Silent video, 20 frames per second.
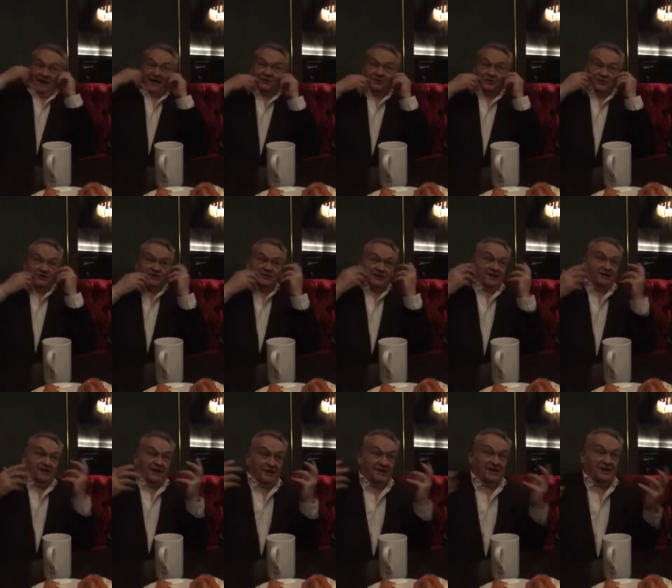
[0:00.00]
and you see
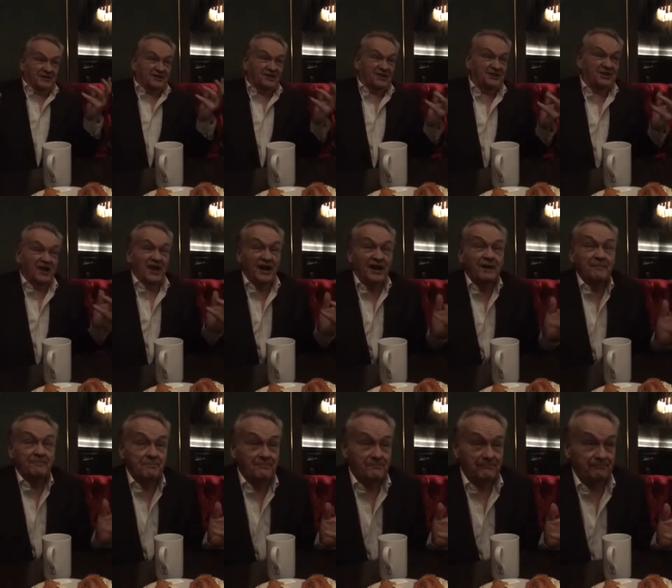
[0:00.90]
that this is
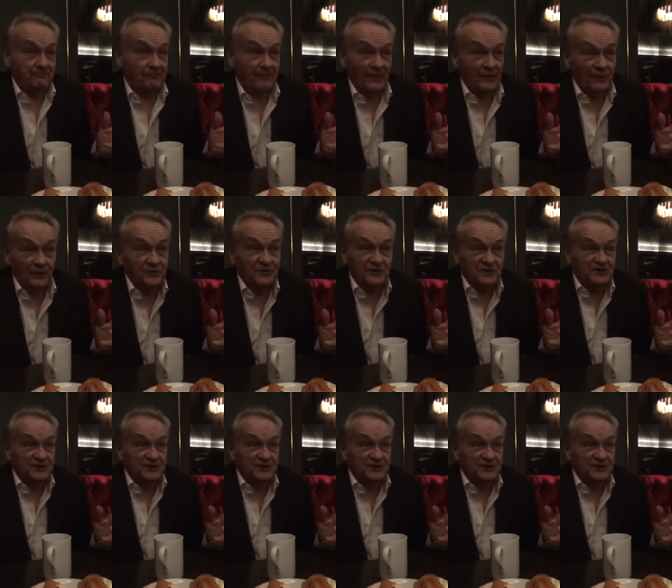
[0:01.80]
him, not the